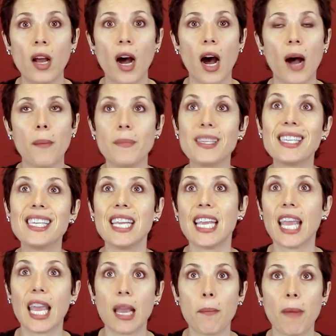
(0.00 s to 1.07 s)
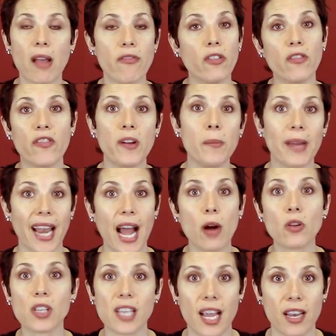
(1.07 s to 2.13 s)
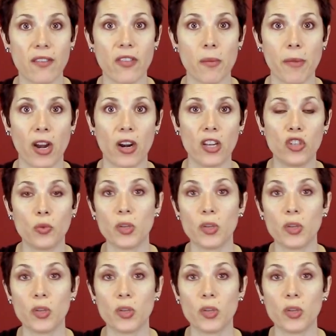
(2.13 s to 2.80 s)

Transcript: um, seeking my fulfillment outside of the marriage,